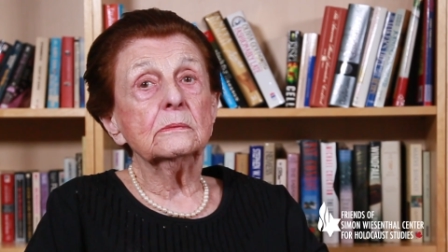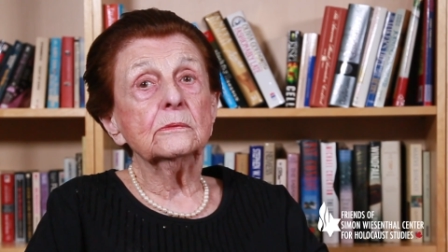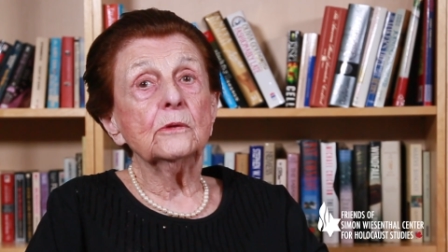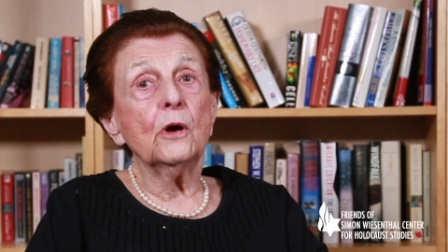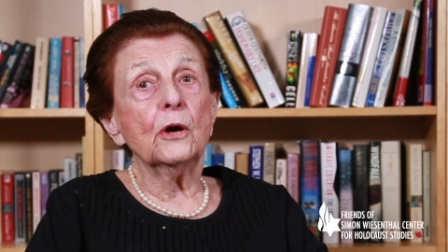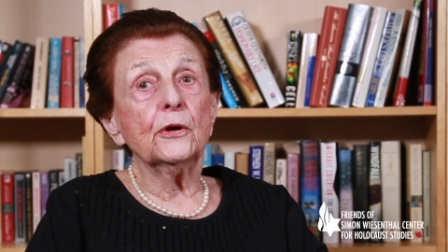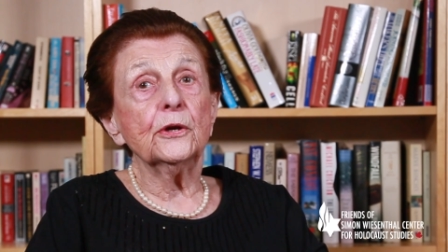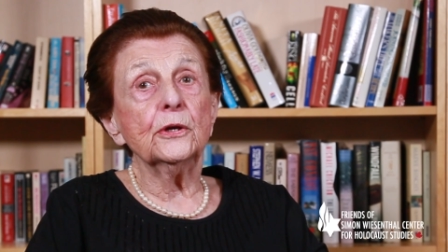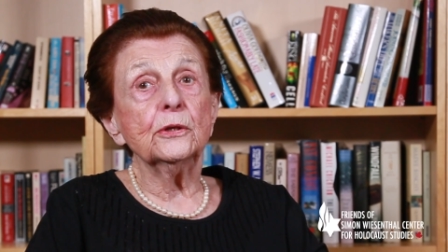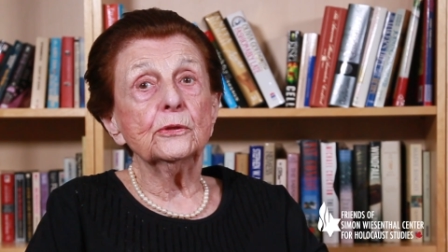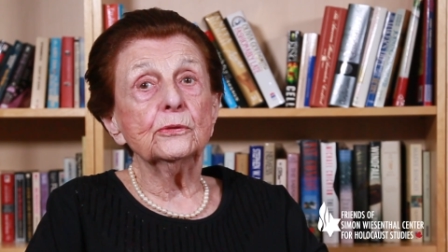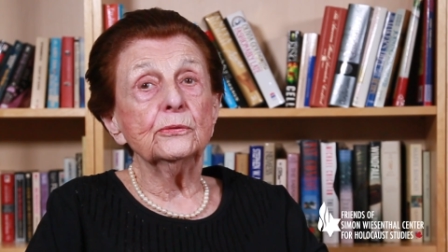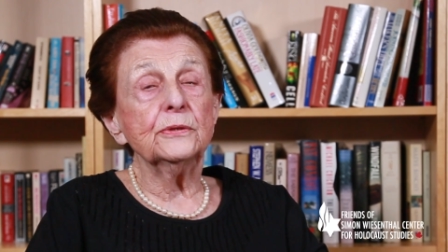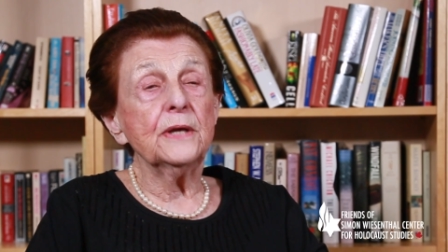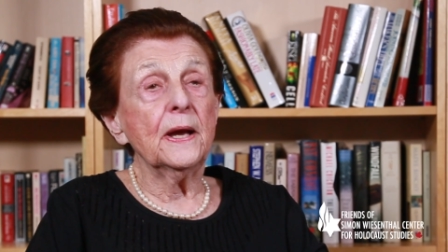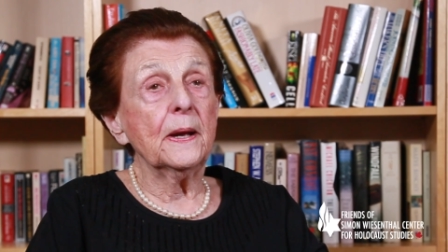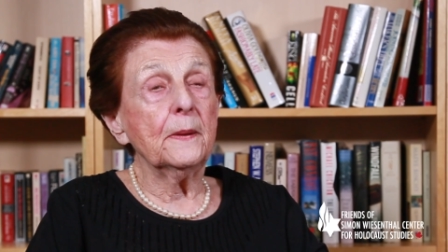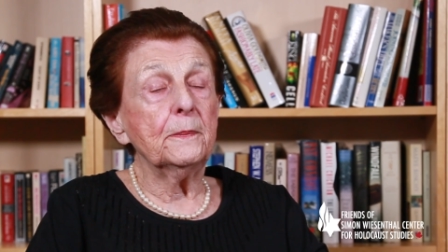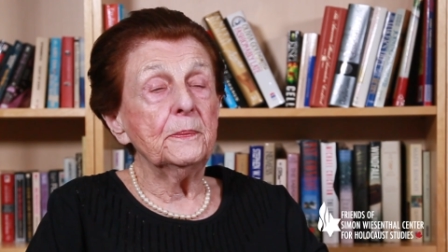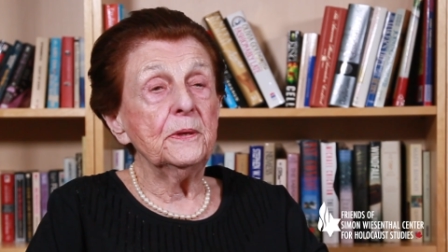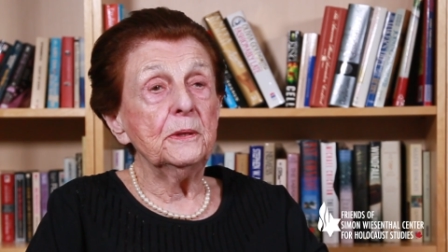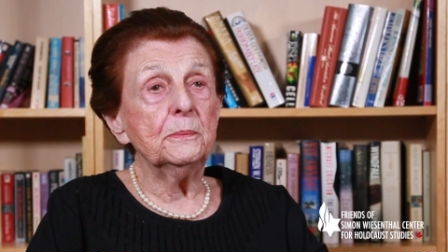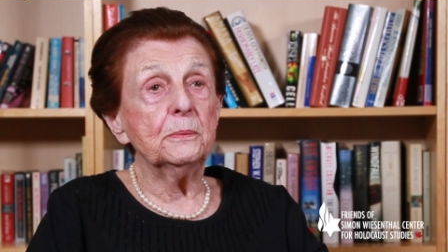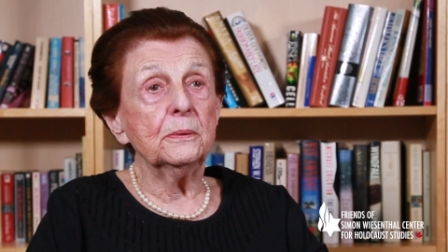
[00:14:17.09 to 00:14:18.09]
talking to
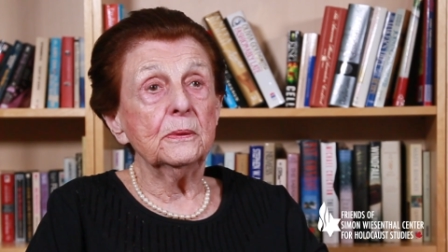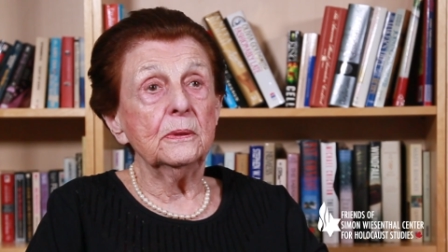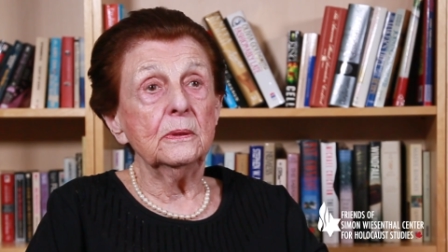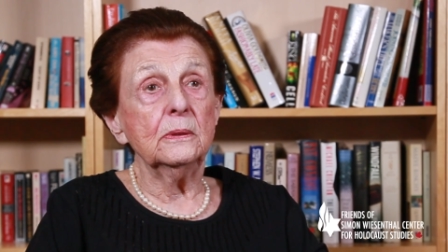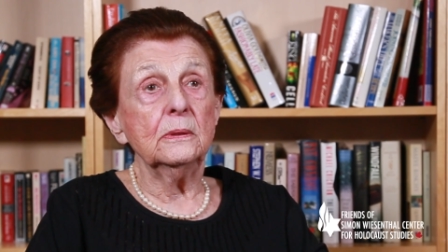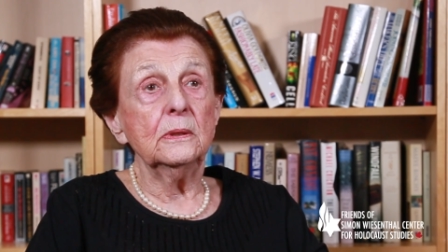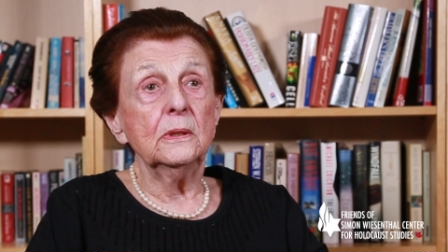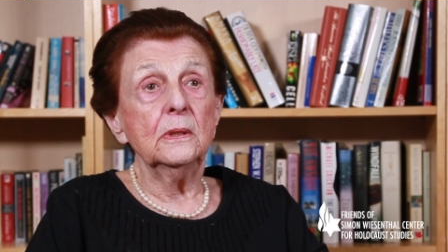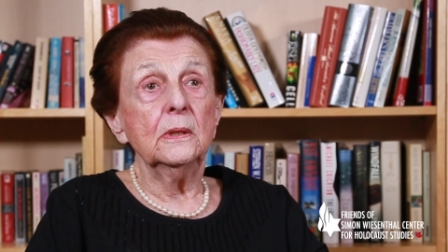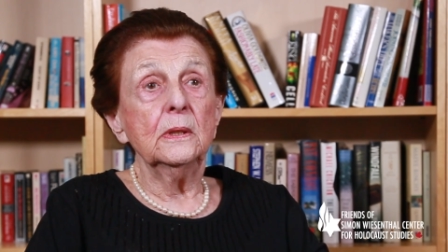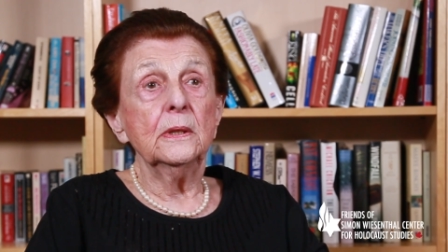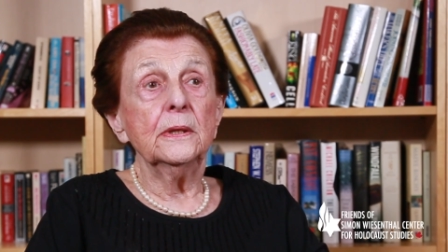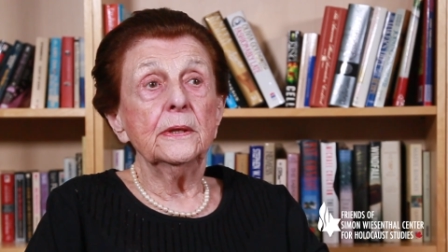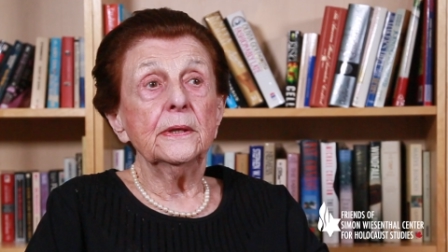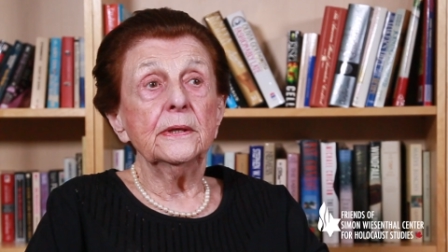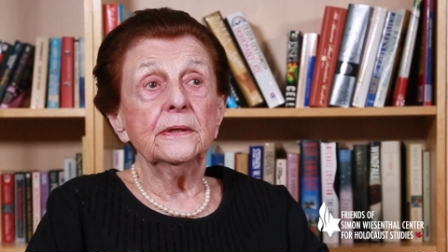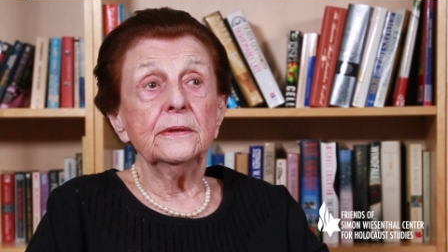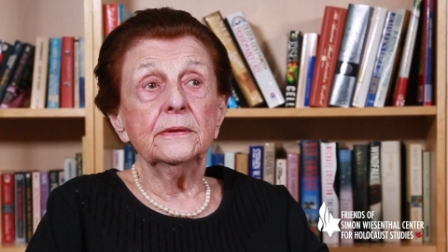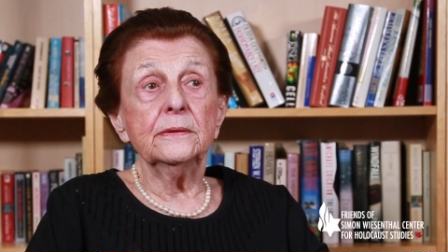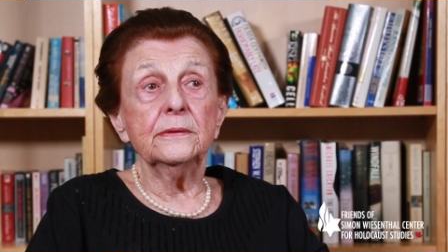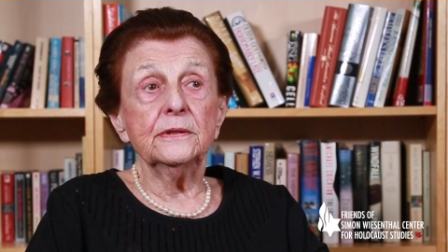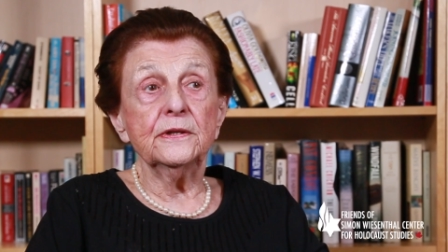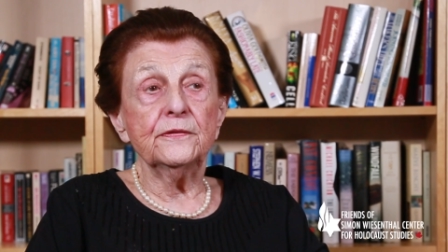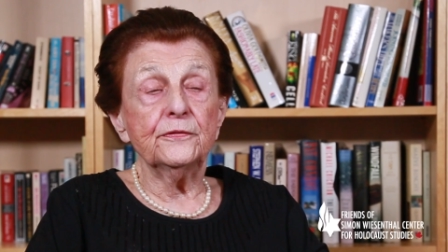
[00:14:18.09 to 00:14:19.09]
young people
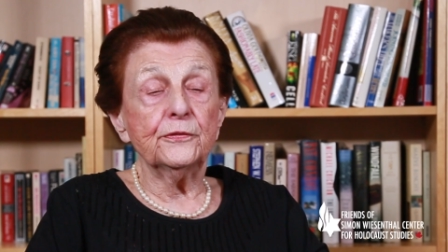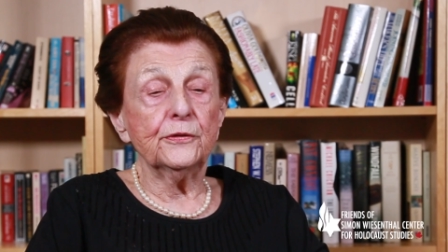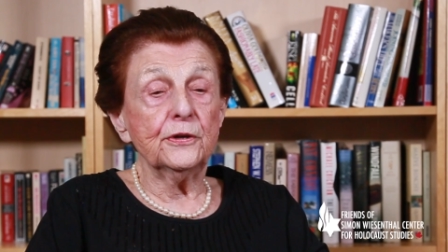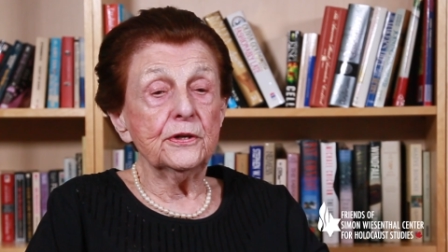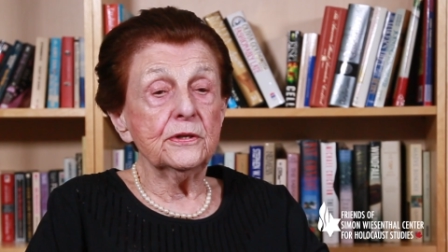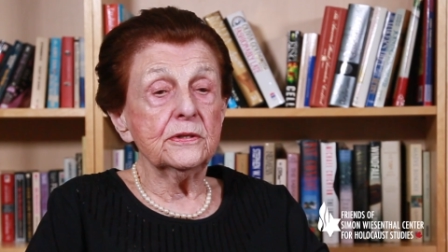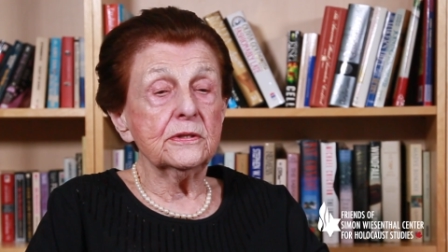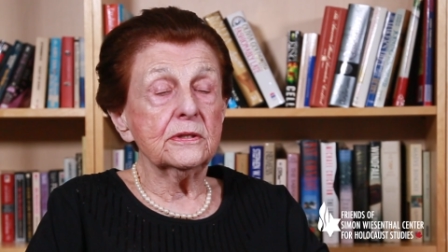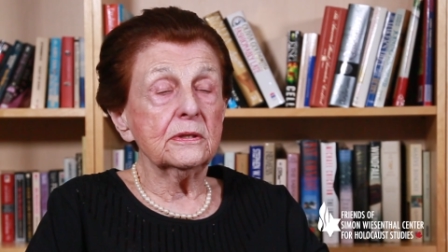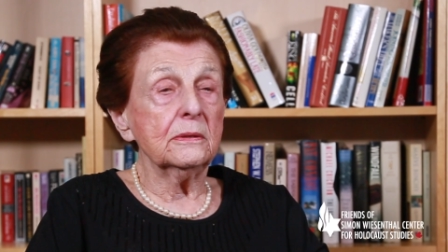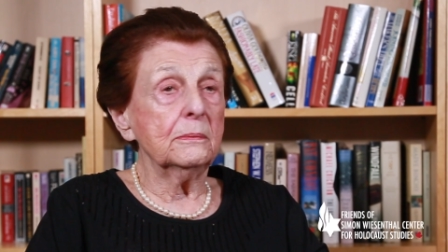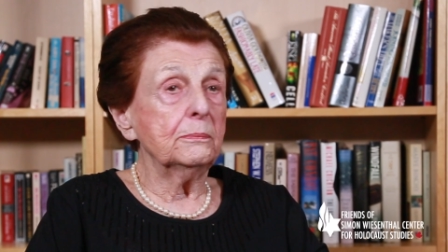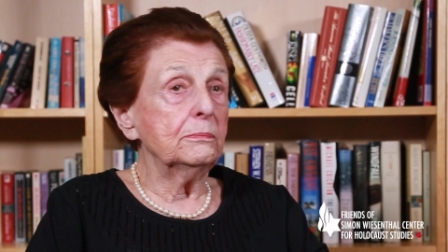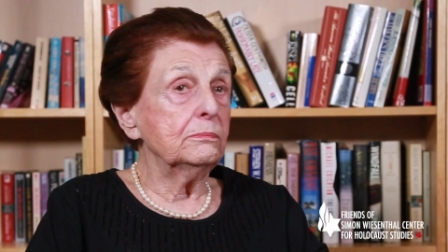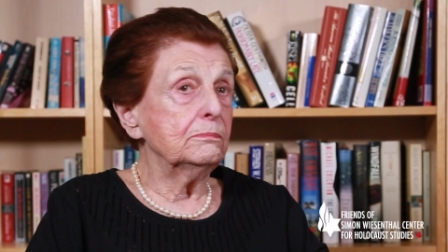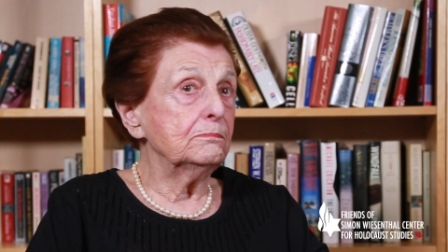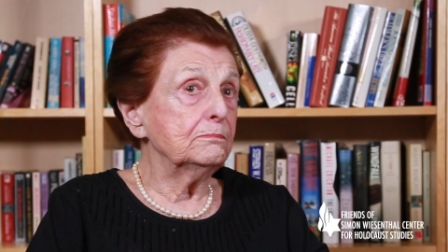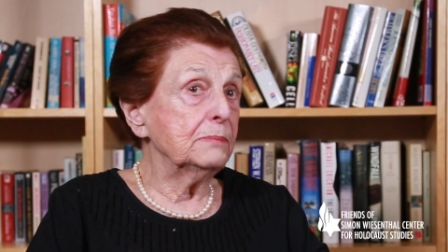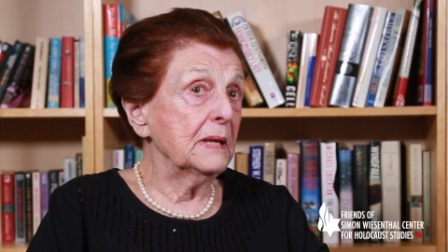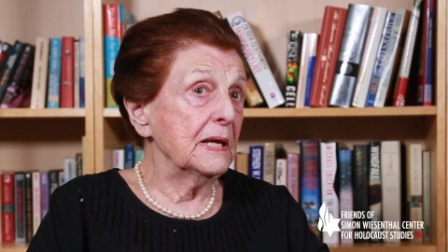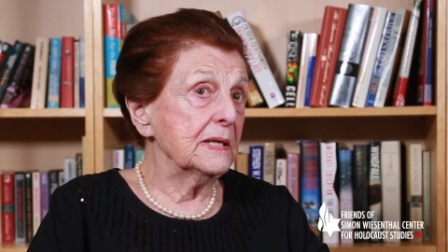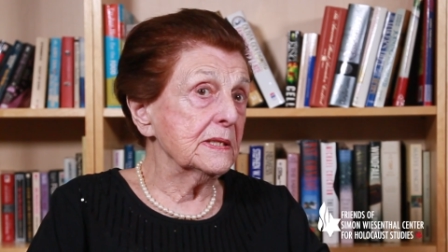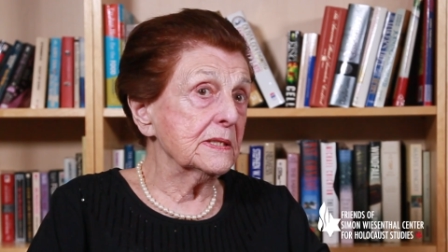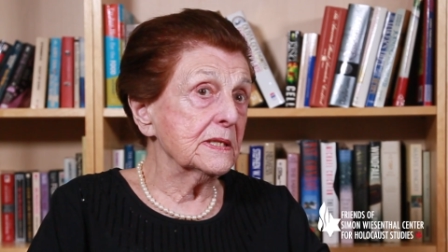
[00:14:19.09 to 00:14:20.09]
in different
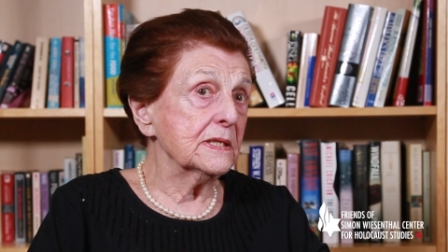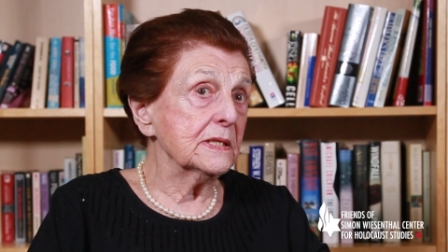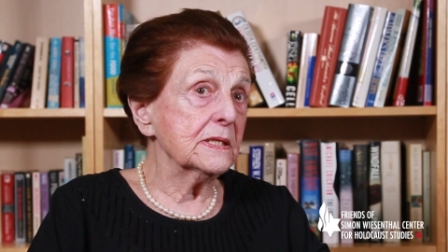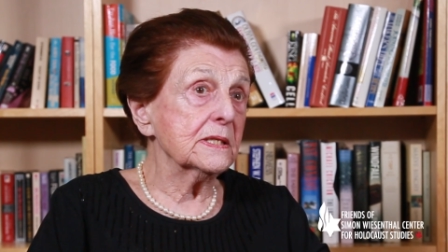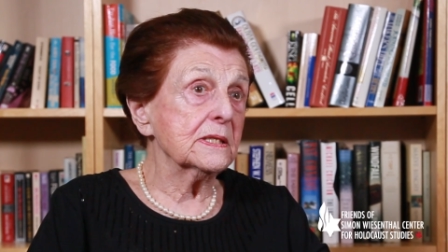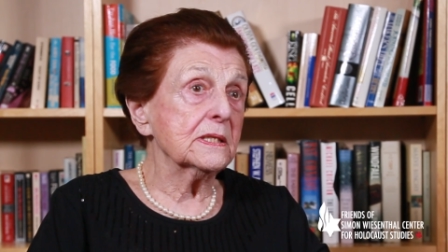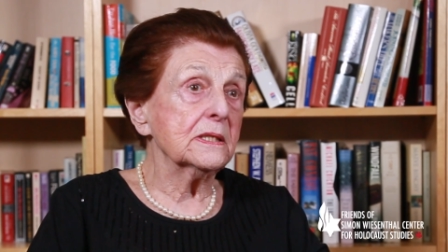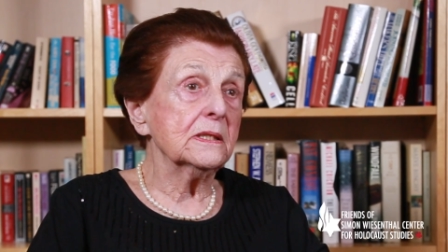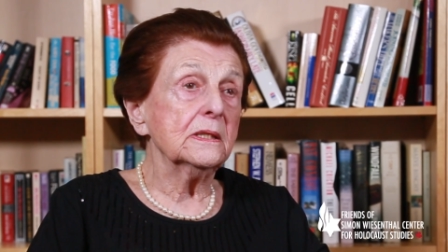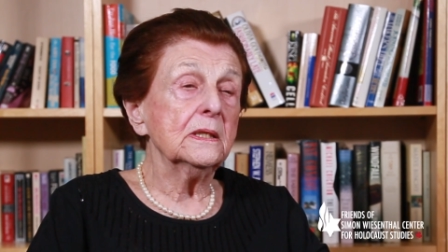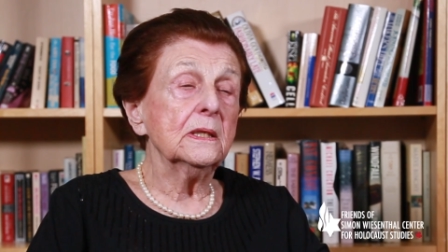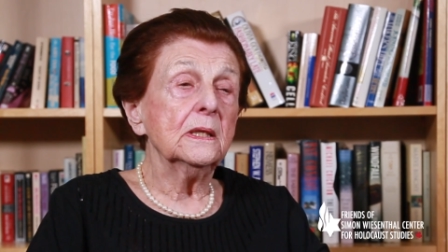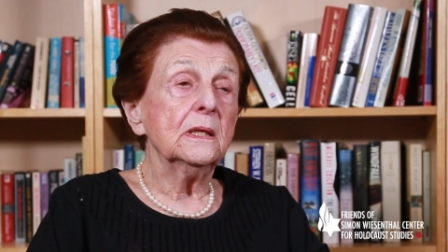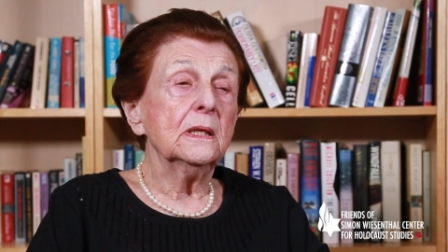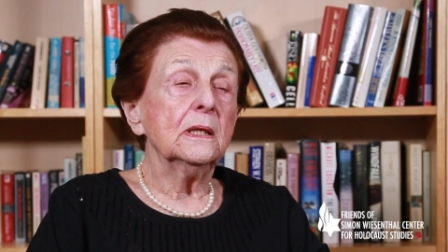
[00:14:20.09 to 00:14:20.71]
places